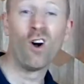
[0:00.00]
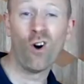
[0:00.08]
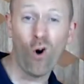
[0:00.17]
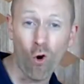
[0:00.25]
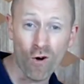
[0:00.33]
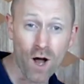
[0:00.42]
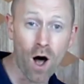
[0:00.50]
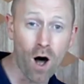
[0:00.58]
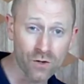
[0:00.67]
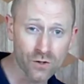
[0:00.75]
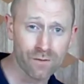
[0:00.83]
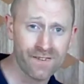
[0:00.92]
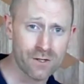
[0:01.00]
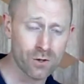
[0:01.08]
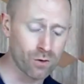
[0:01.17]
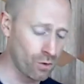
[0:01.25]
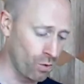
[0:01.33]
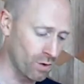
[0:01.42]
or an artificial
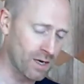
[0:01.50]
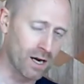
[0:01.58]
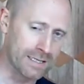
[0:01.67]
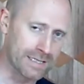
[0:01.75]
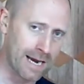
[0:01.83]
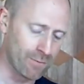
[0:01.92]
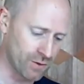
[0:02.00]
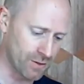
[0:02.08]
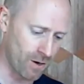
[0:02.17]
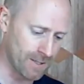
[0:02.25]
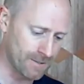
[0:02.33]
cork at tableside.